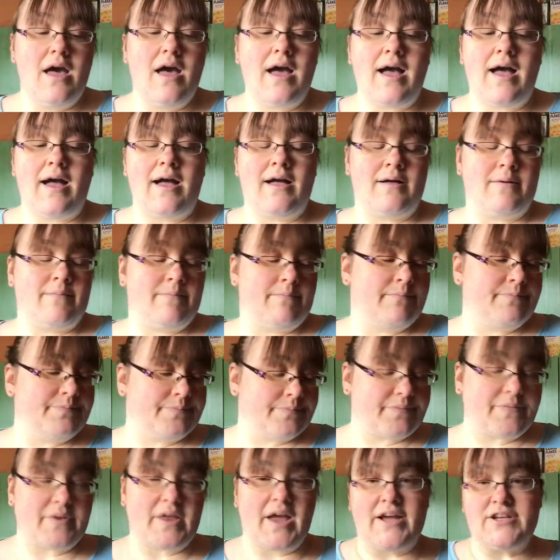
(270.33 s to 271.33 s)

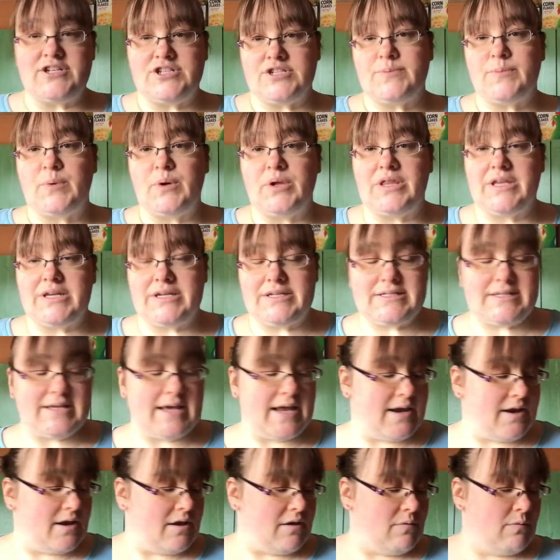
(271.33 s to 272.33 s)
I just put this
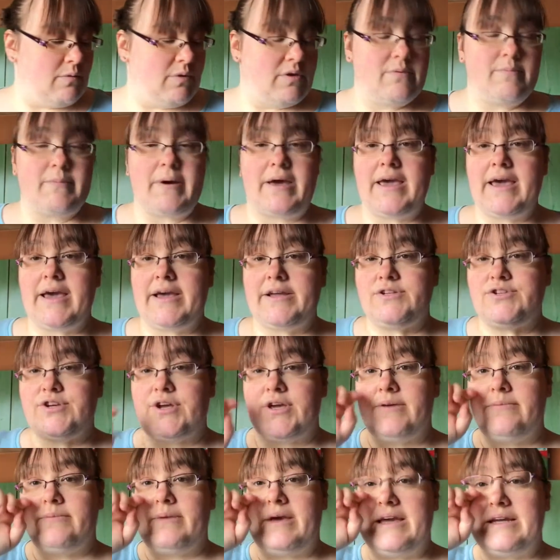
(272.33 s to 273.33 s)
in with my
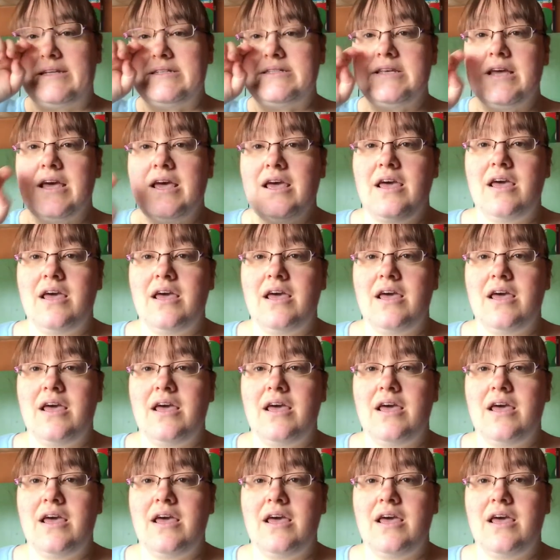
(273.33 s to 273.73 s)
Hydrate Mate.